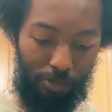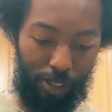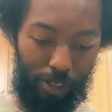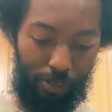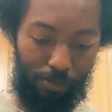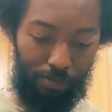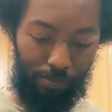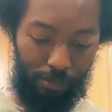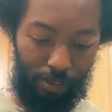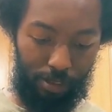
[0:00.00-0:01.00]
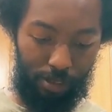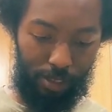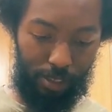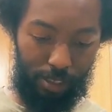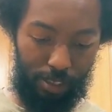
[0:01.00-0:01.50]
man.
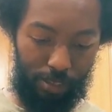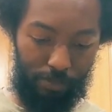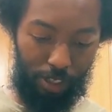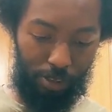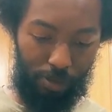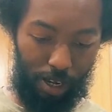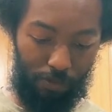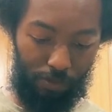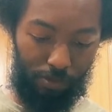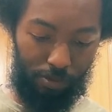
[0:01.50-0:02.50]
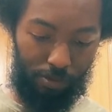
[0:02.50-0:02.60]
Kale is very powerful.